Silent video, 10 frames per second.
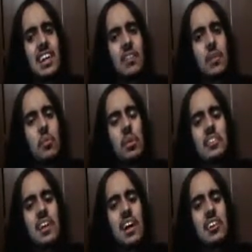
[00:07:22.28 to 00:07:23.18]
they want
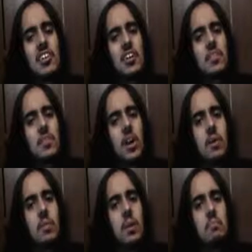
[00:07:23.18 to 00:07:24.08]
to hire
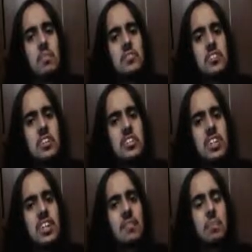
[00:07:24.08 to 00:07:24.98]
a musician
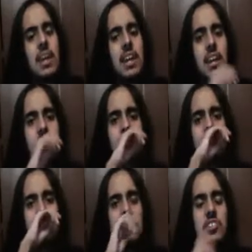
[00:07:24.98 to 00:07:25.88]
in the band
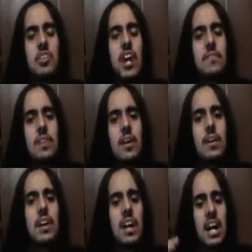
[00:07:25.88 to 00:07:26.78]
to have a
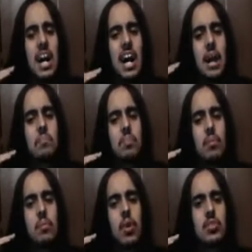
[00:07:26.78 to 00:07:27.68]
high
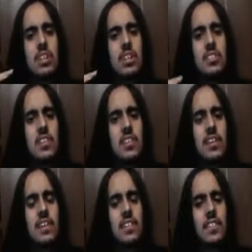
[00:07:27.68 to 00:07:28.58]
promotion to
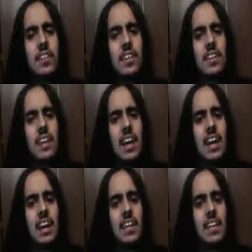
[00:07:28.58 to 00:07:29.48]
their
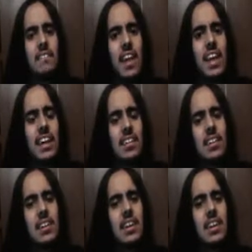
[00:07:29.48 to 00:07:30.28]
band.